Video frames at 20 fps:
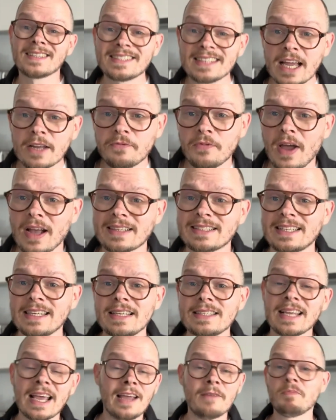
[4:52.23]
sad fact
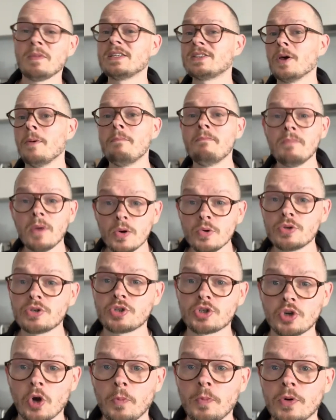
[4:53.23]
is that most
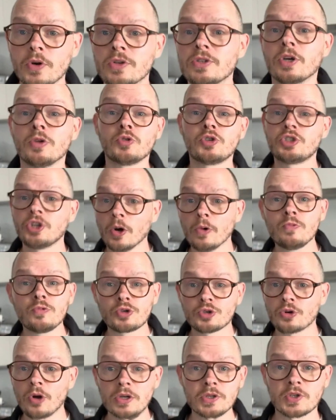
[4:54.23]
shoppers don't
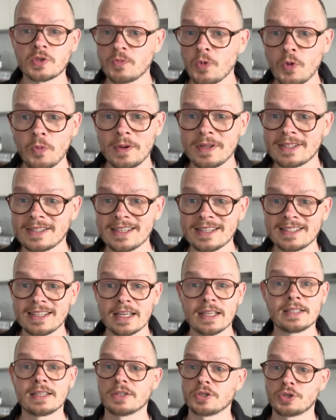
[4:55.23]
trust small
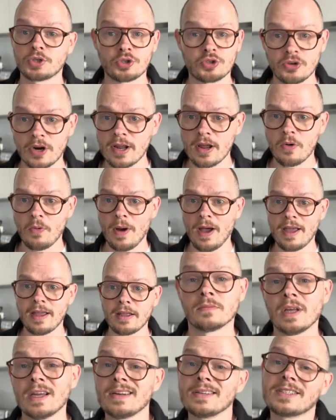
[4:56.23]
businesses straight away,
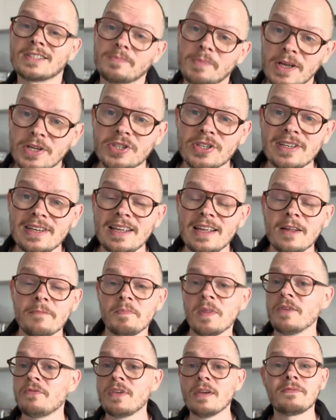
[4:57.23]
and especially
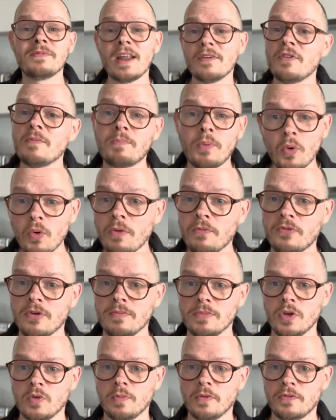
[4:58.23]
if they've never bought
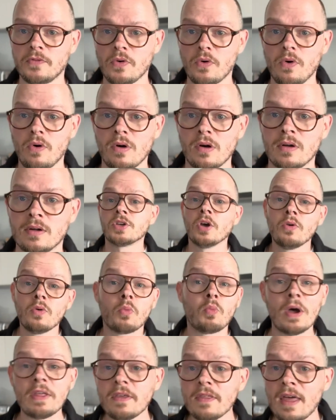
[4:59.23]
from you before. So
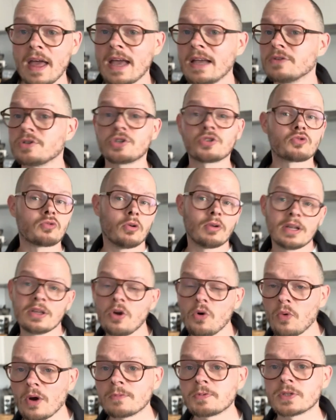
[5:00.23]
whether they're scrolling
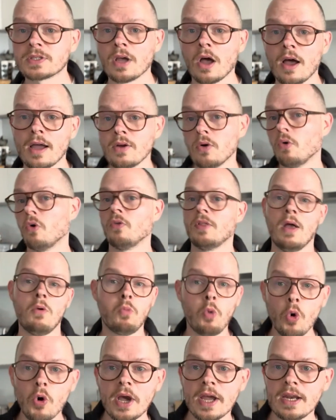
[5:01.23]
your website or they're
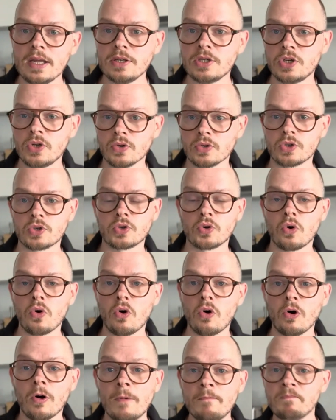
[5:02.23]
walking into your
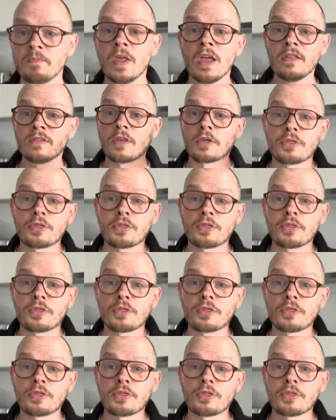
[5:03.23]
store, the